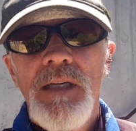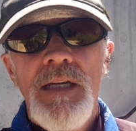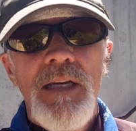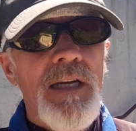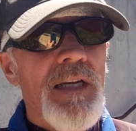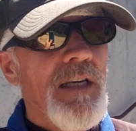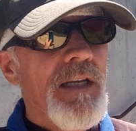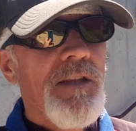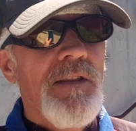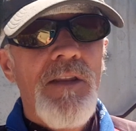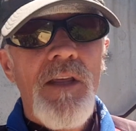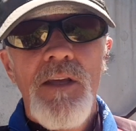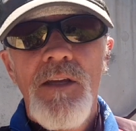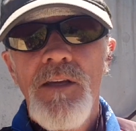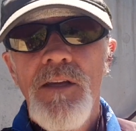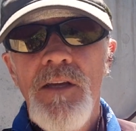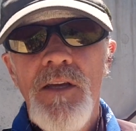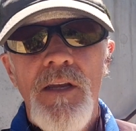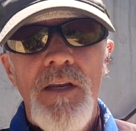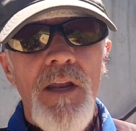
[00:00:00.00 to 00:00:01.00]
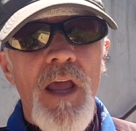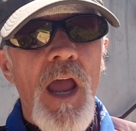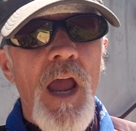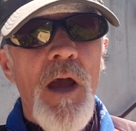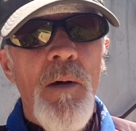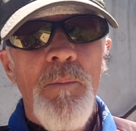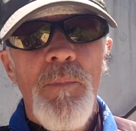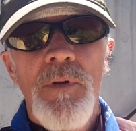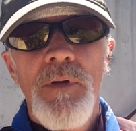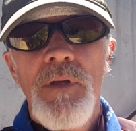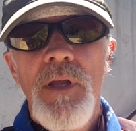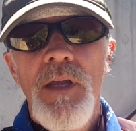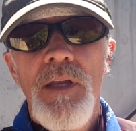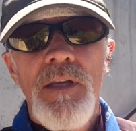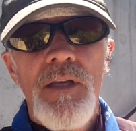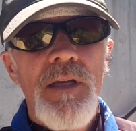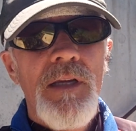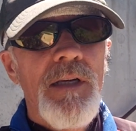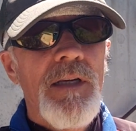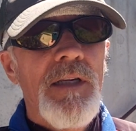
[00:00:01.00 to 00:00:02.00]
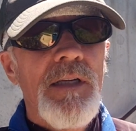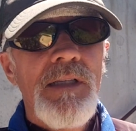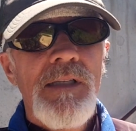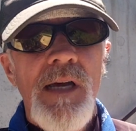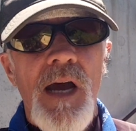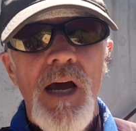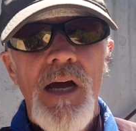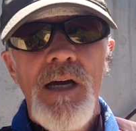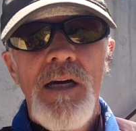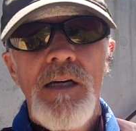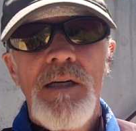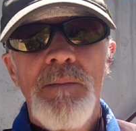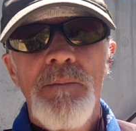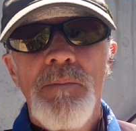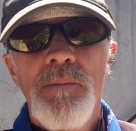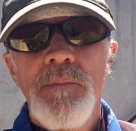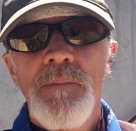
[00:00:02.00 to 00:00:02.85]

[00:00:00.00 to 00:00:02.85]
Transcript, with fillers: anything can happen at any time.